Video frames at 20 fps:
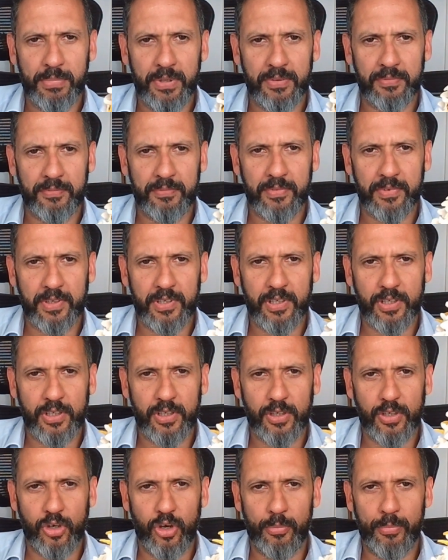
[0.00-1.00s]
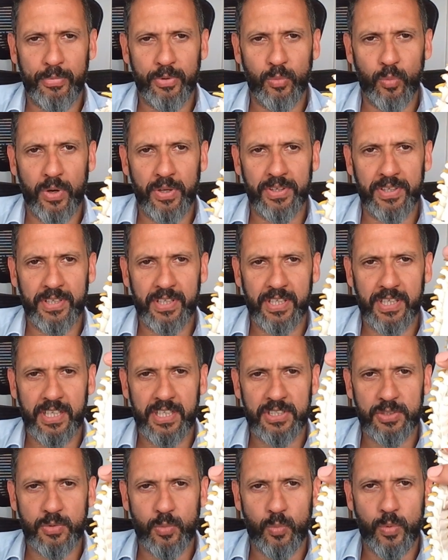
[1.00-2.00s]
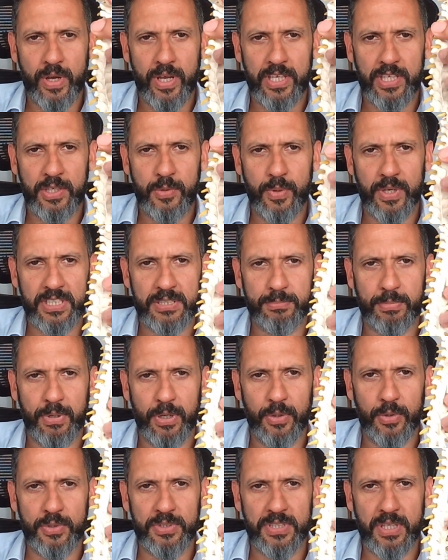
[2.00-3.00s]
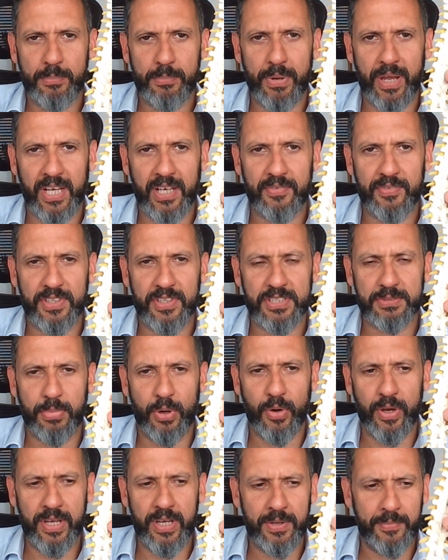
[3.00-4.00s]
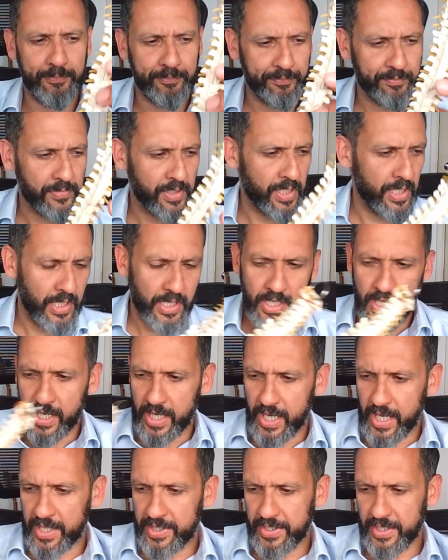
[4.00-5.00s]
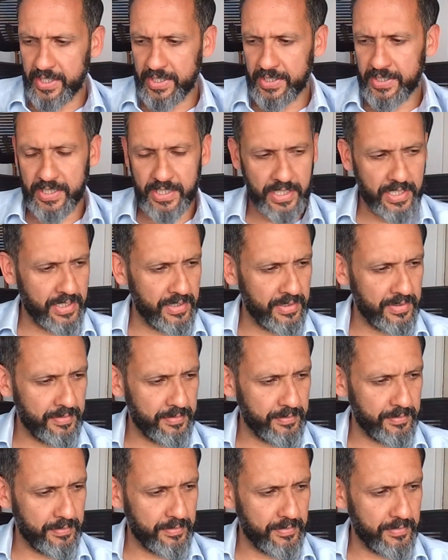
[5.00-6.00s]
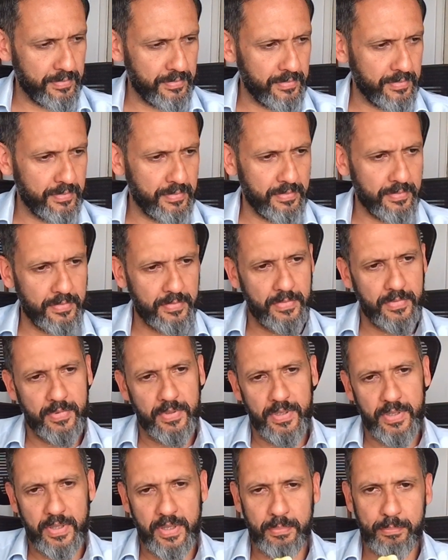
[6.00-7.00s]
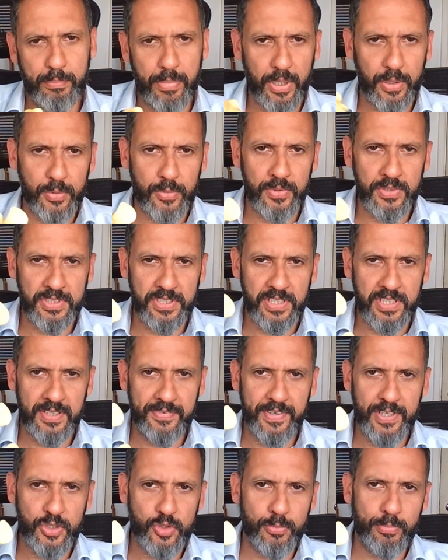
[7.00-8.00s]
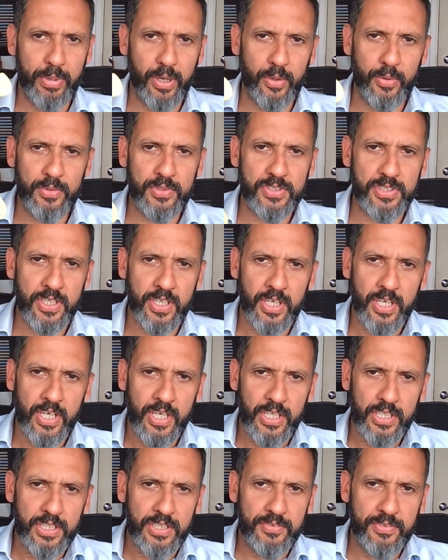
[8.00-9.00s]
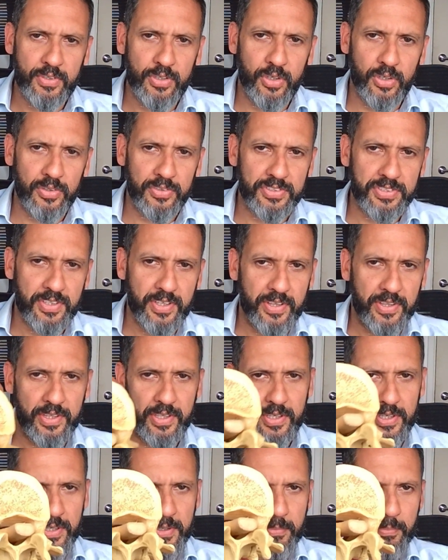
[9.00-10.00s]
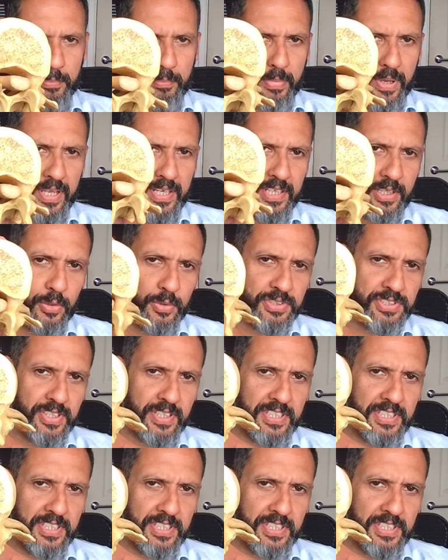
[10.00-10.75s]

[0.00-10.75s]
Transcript: But a common one is where you expose the back of the spine, and then in the bones, the individual bones, you've got the pedicles.